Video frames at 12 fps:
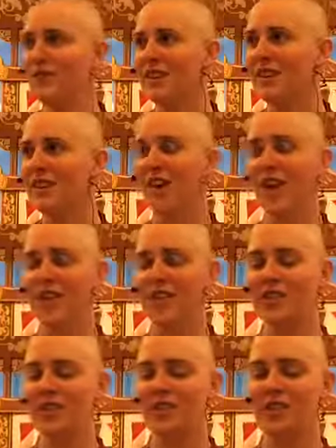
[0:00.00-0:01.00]
You know how you
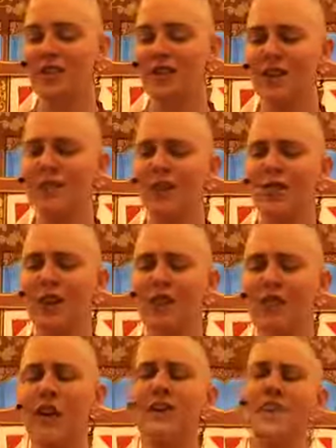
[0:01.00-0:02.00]
say to yourself, oh, when I've
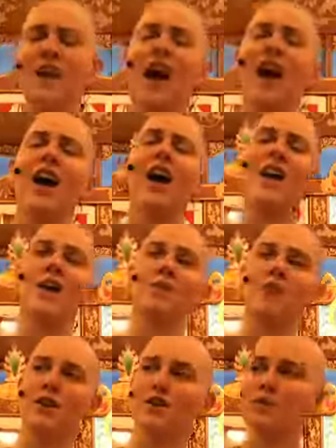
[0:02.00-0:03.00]
got time,
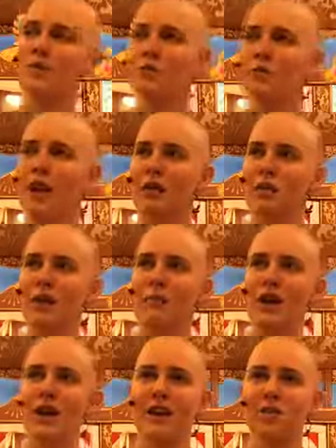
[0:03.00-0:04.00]
I'll do blah, blah,
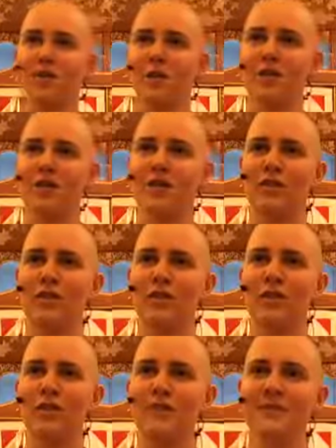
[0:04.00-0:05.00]
blah important
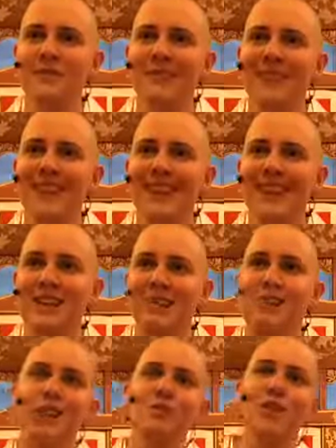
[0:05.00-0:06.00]
thing. Yes, but
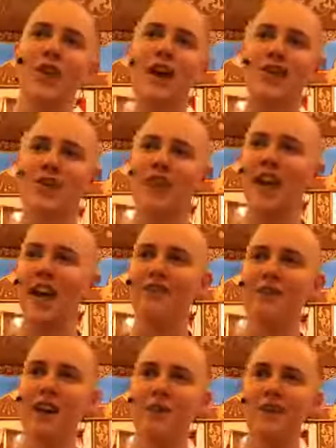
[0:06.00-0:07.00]
then when you actually have
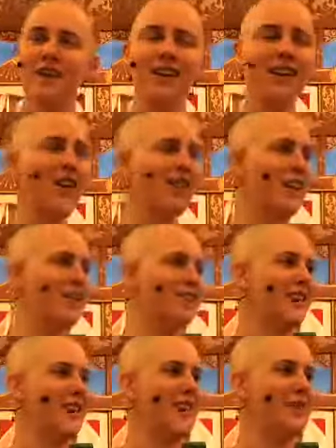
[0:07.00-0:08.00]
time, you're like, oh, I've got
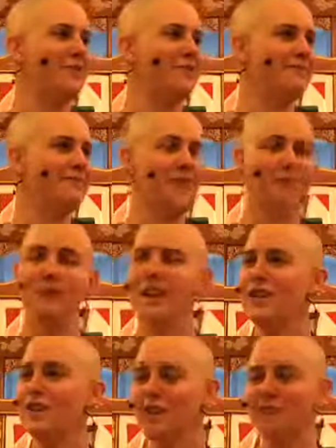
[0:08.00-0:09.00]
time.
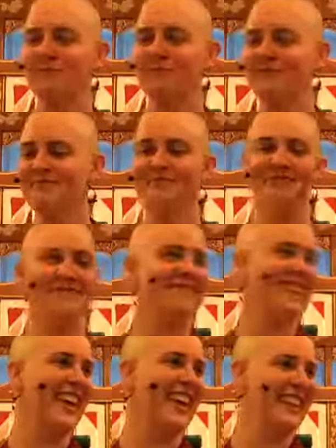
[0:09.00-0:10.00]
Beach.
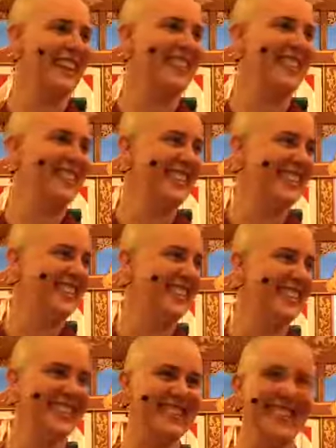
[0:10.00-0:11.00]
Yeah.
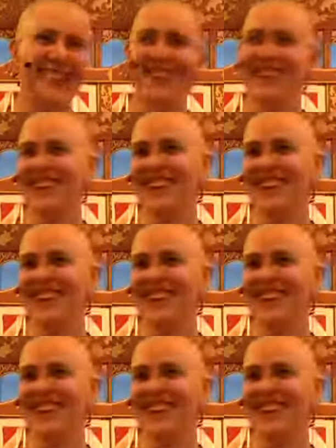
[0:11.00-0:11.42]
Yeah.